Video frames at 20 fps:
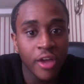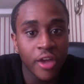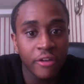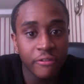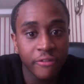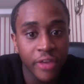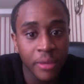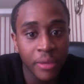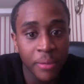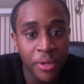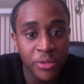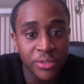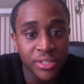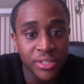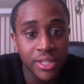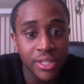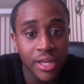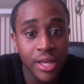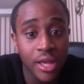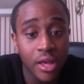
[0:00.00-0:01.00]

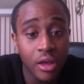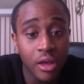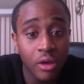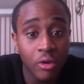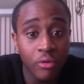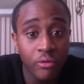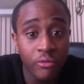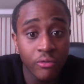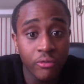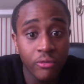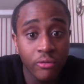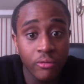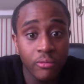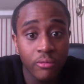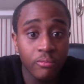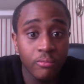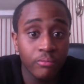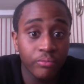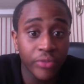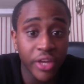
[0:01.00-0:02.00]
females of
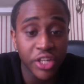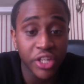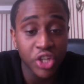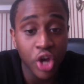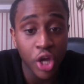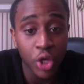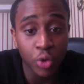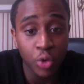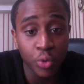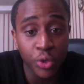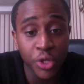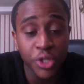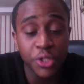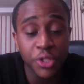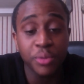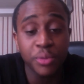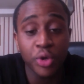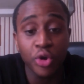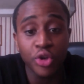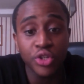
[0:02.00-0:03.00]
their target
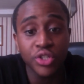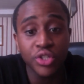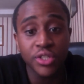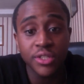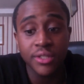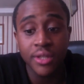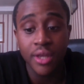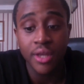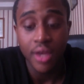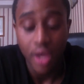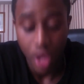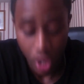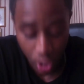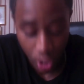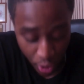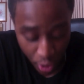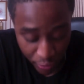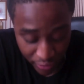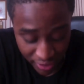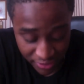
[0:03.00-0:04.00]
audience because her
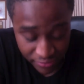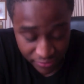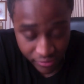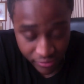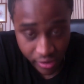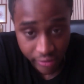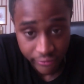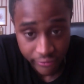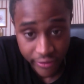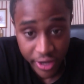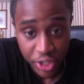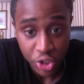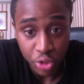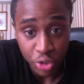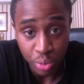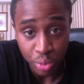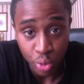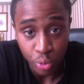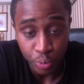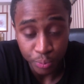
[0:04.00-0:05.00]
clothing is very
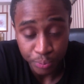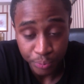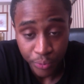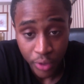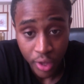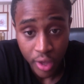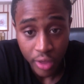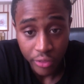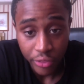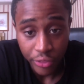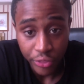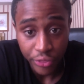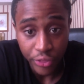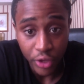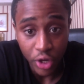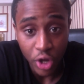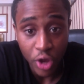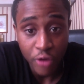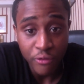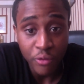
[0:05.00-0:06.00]
fashionable. The
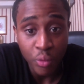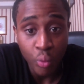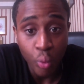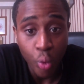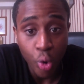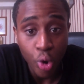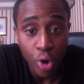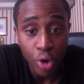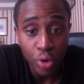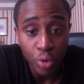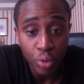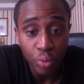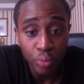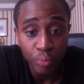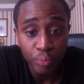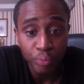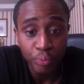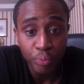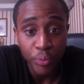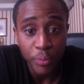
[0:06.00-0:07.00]
clothing worn,
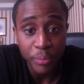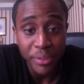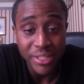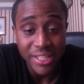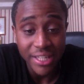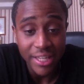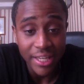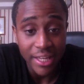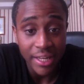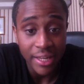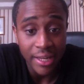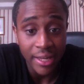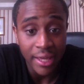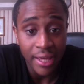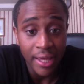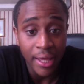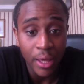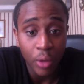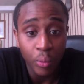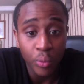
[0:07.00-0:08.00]

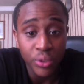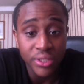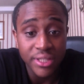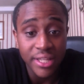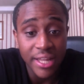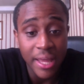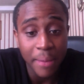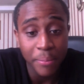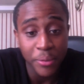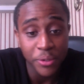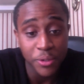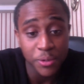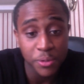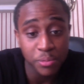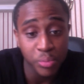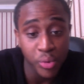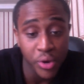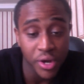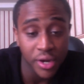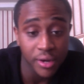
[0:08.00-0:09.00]
particularly, was the leopard
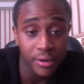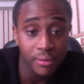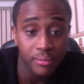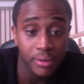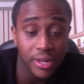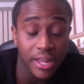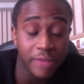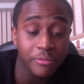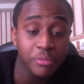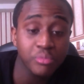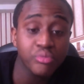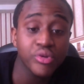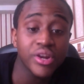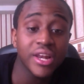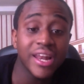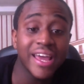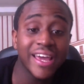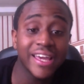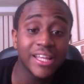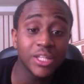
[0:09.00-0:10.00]

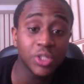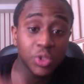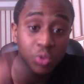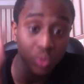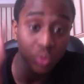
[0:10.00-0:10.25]
print leggings,